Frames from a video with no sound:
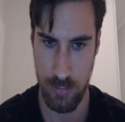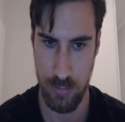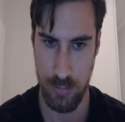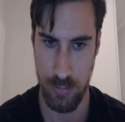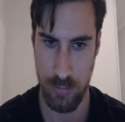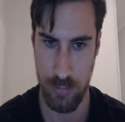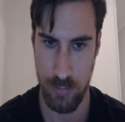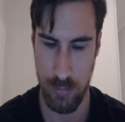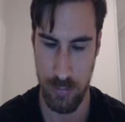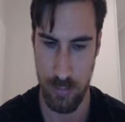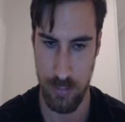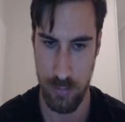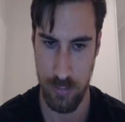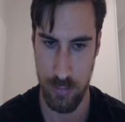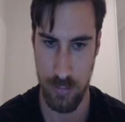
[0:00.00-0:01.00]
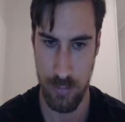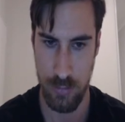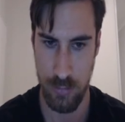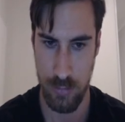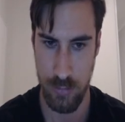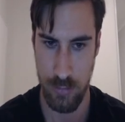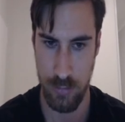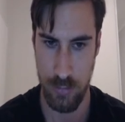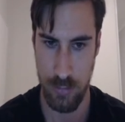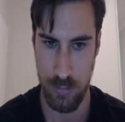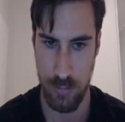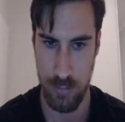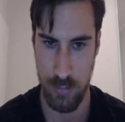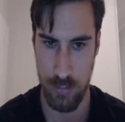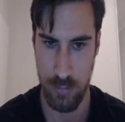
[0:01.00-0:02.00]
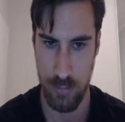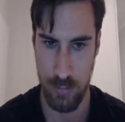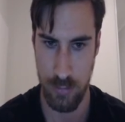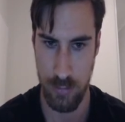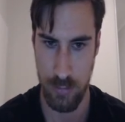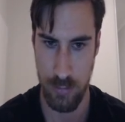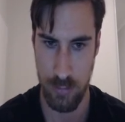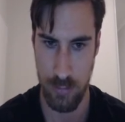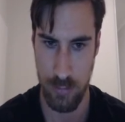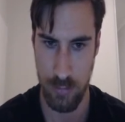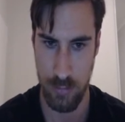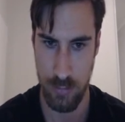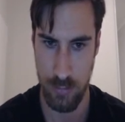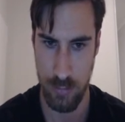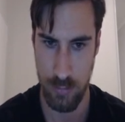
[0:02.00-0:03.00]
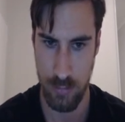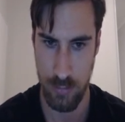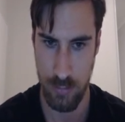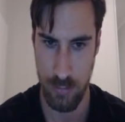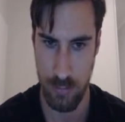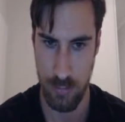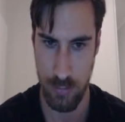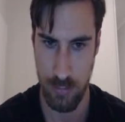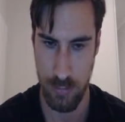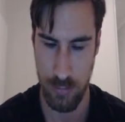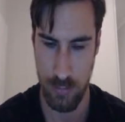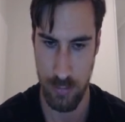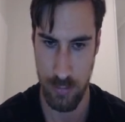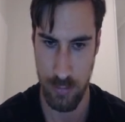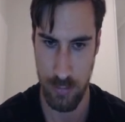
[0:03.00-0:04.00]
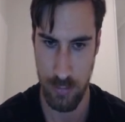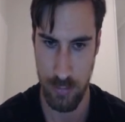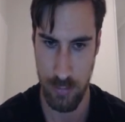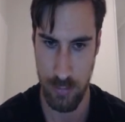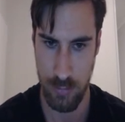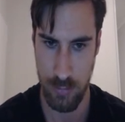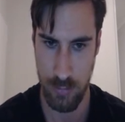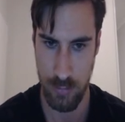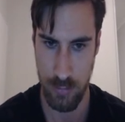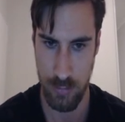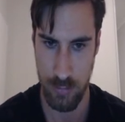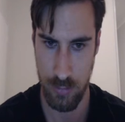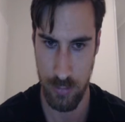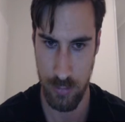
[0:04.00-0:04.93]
(not speaking)